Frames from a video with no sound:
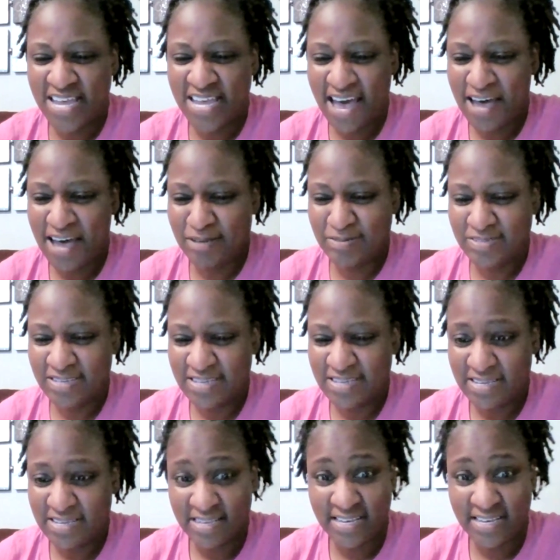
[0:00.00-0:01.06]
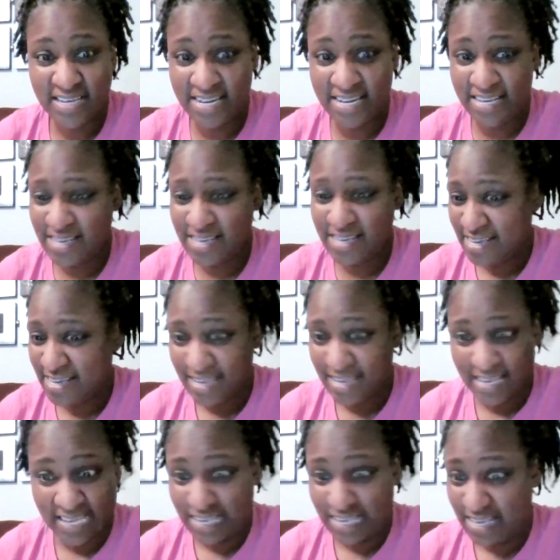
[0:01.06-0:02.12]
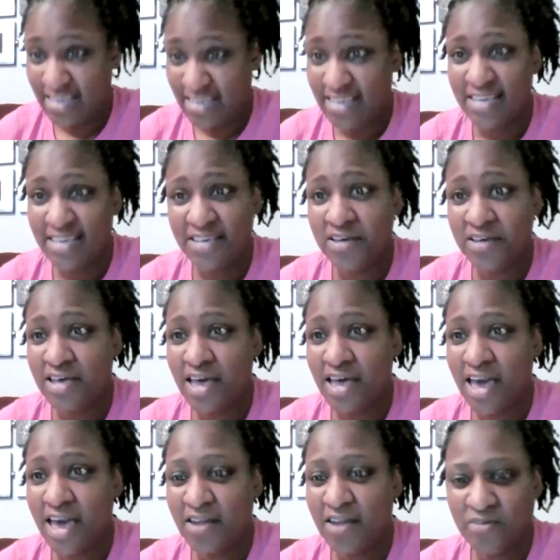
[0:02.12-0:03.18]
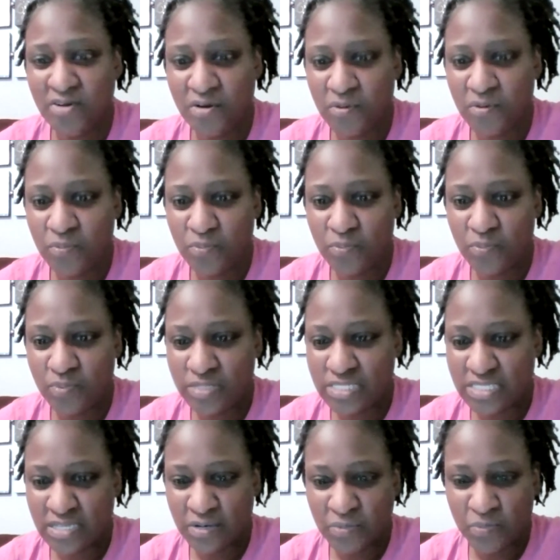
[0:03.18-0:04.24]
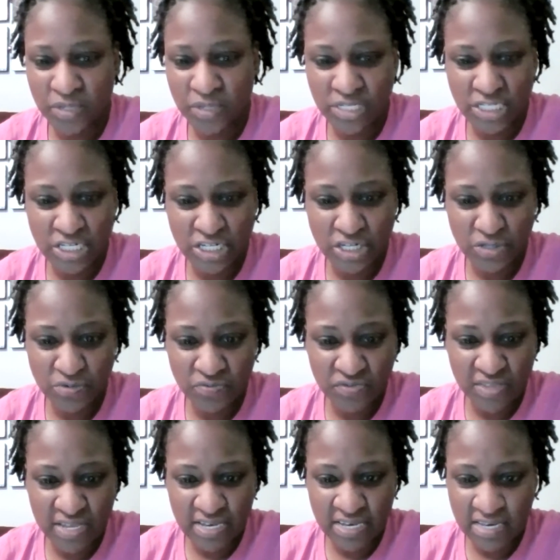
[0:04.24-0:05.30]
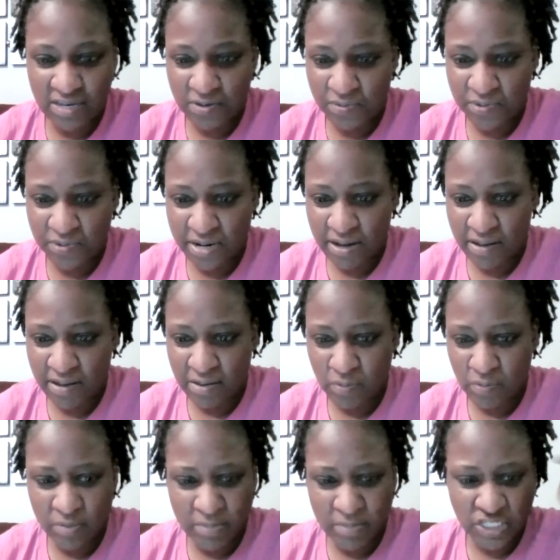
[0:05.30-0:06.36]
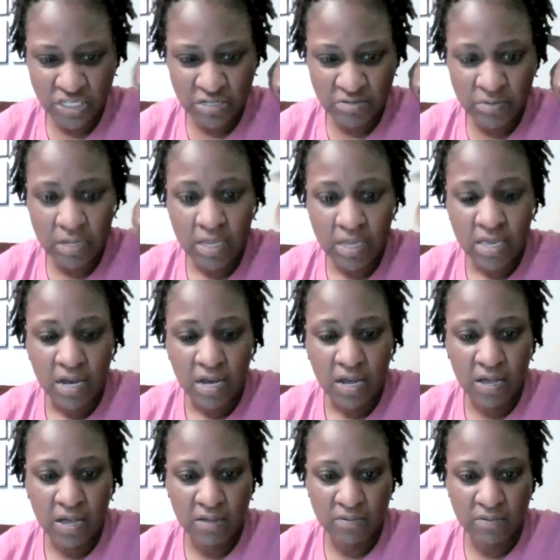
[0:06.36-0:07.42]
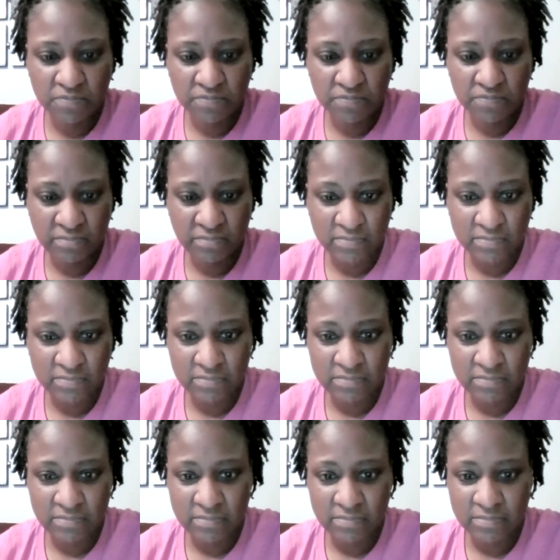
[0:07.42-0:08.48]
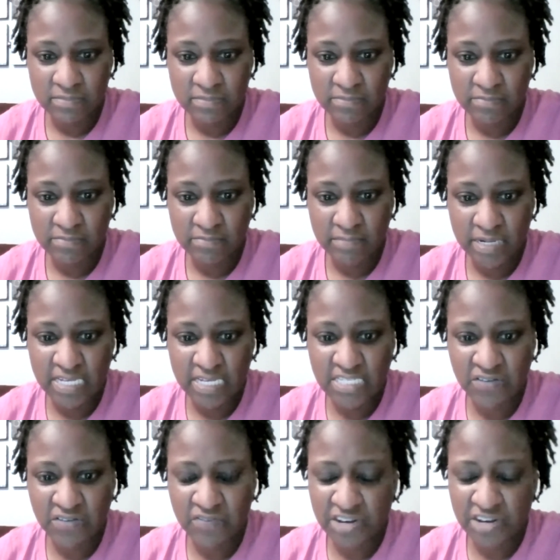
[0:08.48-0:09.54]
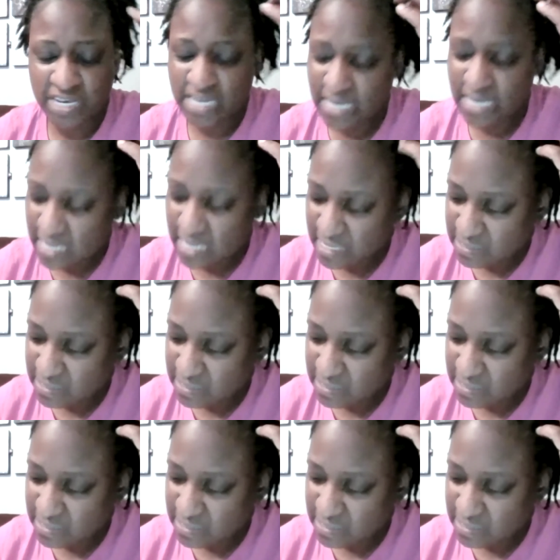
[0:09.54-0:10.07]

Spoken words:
All right, y'all. Honey, I don't know what's up with the new thing going on. Where my shirt? My niece over there